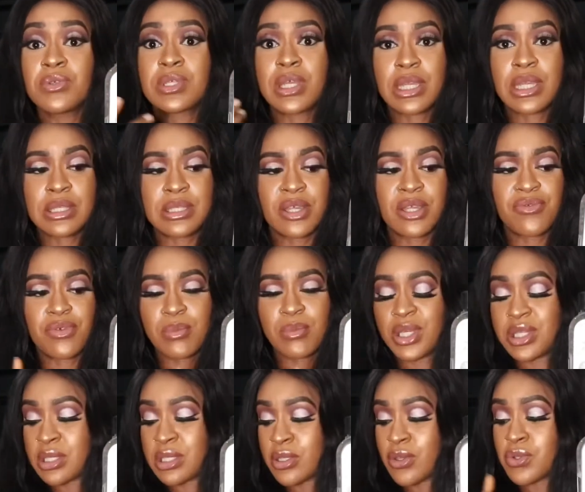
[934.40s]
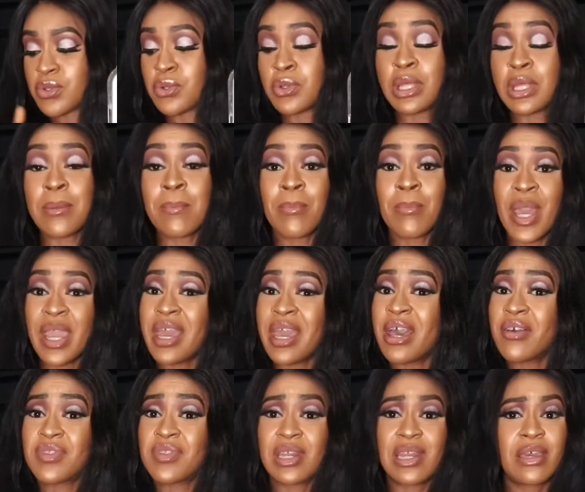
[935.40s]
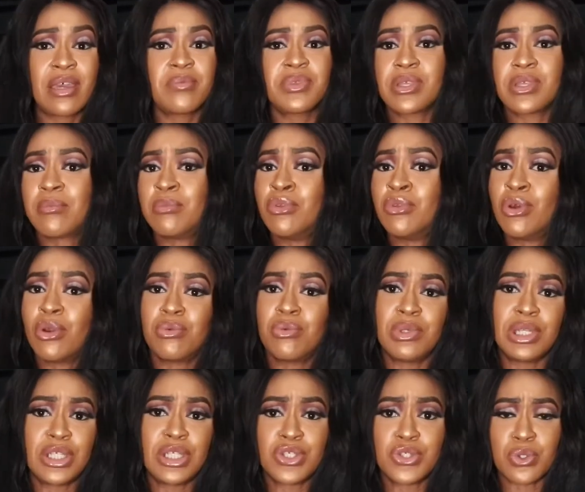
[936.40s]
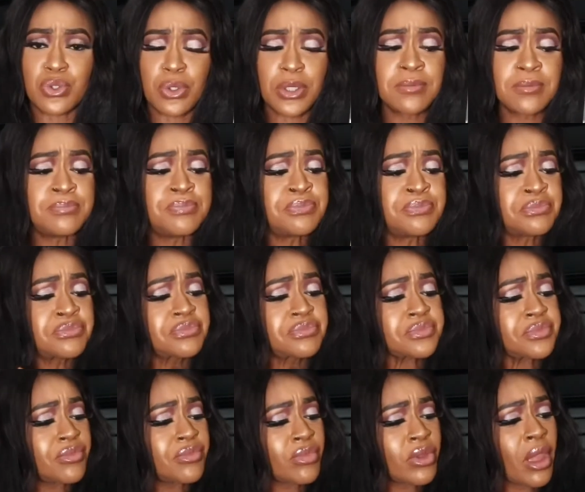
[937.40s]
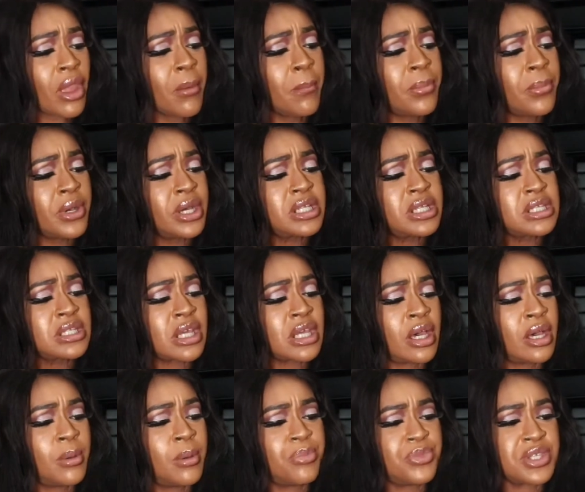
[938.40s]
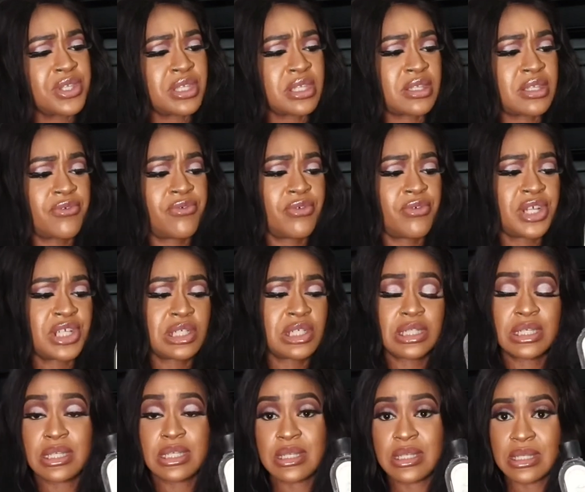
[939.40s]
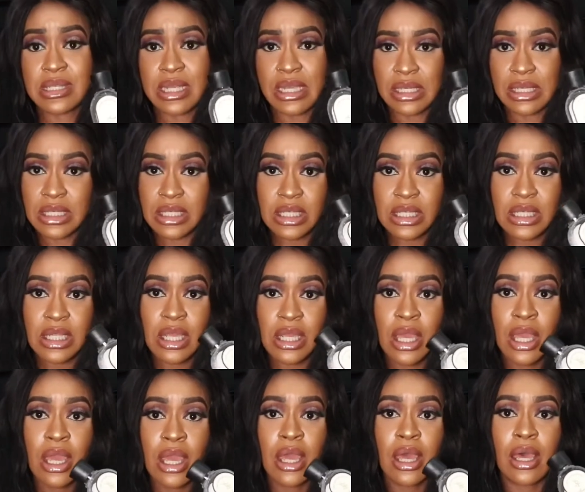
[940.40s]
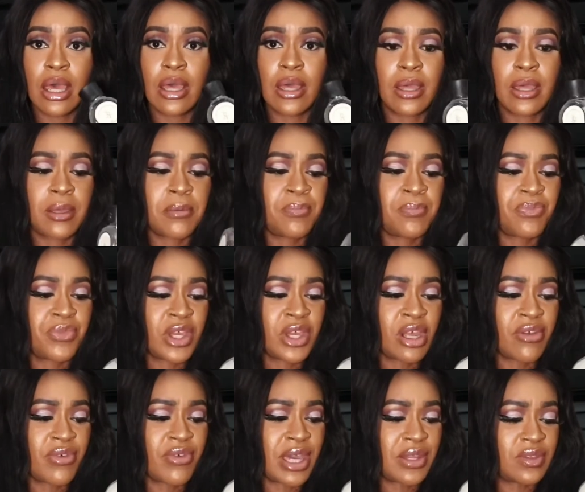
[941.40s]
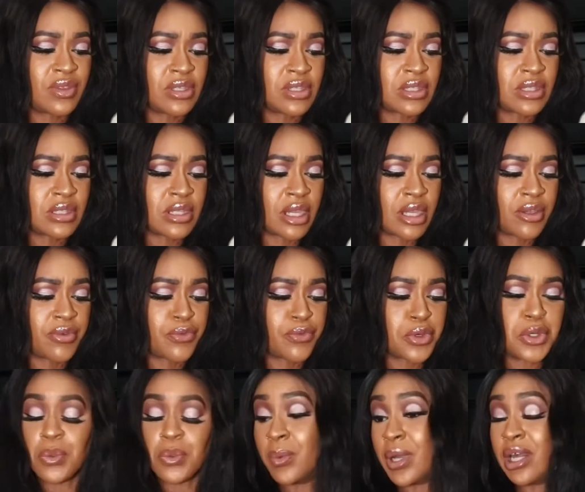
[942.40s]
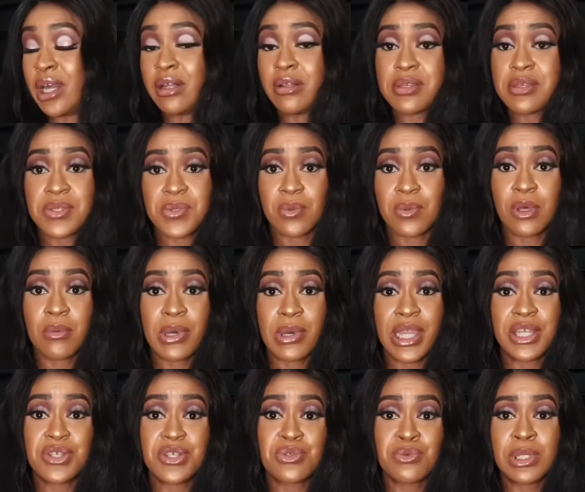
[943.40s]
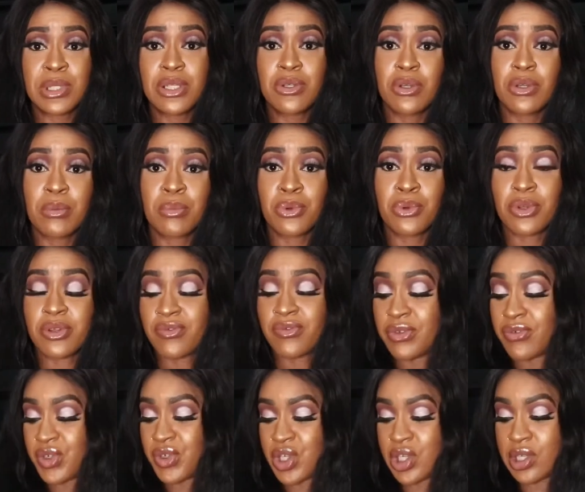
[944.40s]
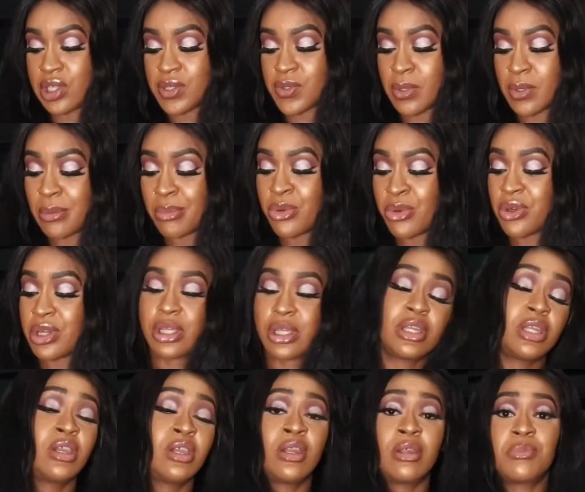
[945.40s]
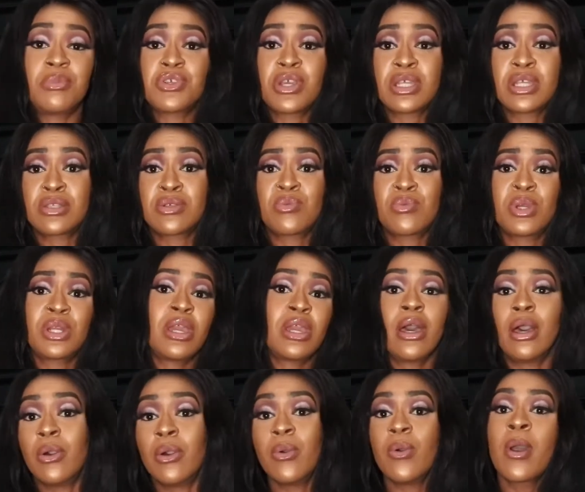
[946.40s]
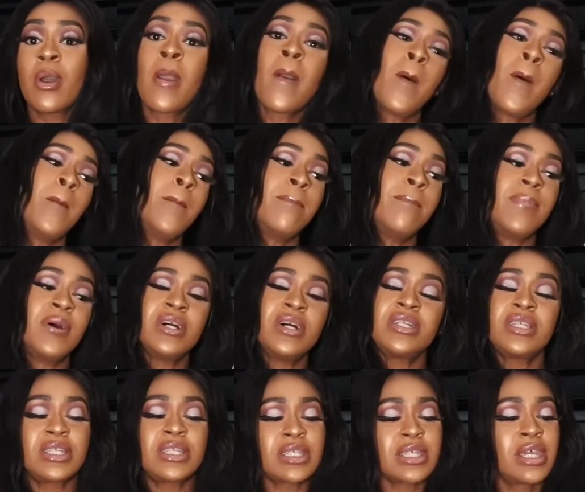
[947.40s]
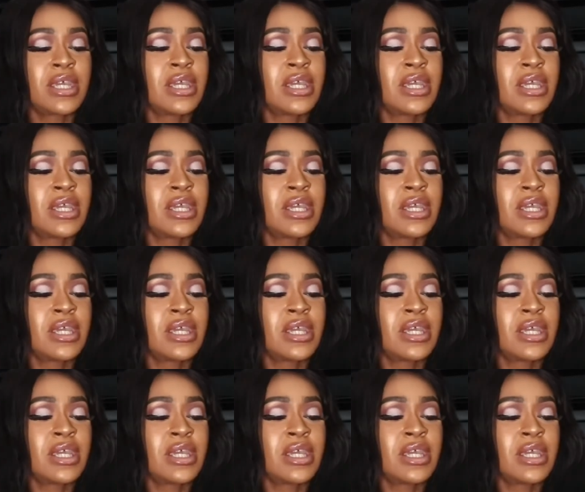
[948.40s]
like I said, from Netatol, so they might have the lamps, I'm not really sure. But this is the fresh linen scent, and I've had this like for a while as well, but I just really got bored of the vanilla, so I poured it in here and I'm trying to run it out. But